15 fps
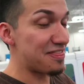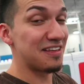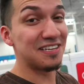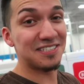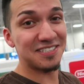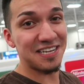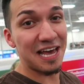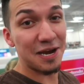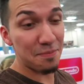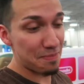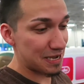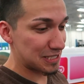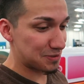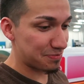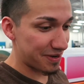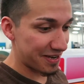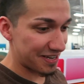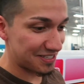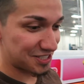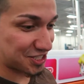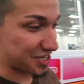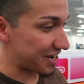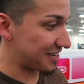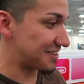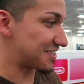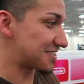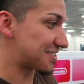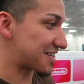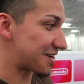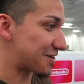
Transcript: this at a Best Buy. Check this